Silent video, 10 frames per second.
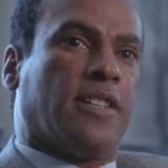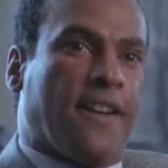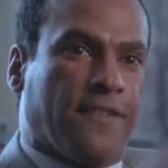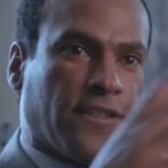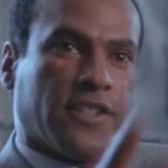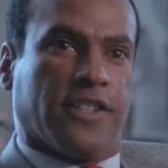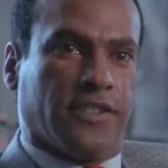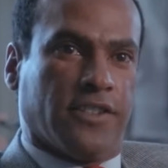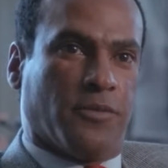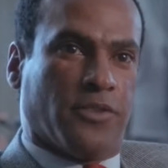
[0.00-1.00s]

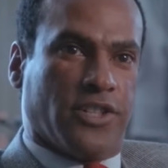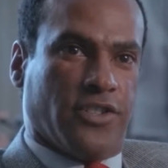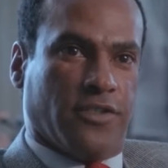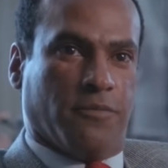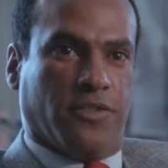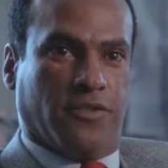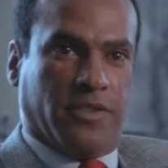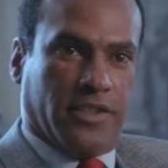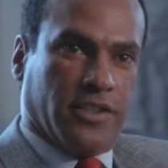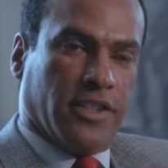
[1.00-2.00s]
African liberation
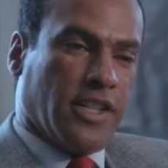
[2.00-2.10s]
movement.